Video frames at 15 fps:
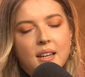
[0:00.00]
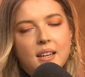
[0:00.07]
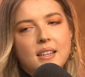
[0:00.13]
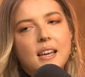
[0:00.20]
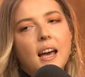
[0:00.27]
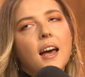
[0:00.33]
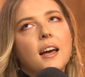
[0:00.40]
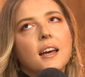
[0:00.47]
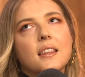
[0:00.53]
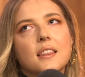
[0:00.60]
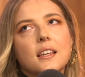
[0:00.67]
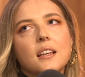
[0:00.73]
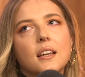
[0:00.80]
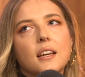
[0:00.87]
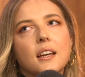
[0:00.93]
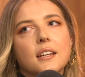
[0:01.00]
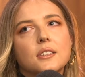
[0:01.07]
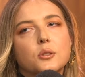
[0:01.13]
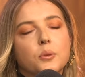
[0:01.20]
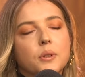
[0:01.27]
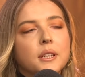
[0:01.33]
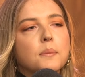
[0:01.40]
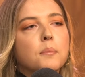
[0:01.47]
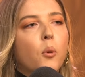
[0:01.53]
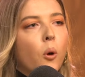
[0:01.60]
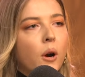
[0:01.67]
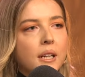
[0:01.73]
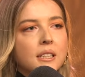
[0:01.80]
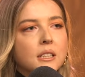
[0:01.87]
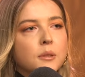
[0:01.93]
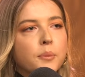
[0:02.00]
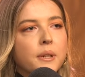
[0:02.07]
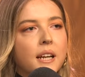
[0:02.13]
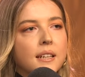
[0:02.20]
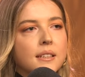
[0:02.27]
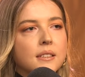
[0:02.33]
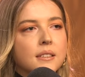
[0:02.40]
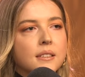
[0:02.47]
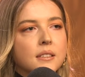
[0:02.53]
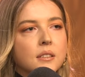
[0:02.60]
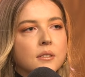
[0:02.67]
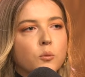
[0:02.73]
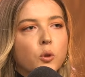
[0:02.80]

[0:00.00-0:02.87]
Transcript: Yeah, I think it's really important because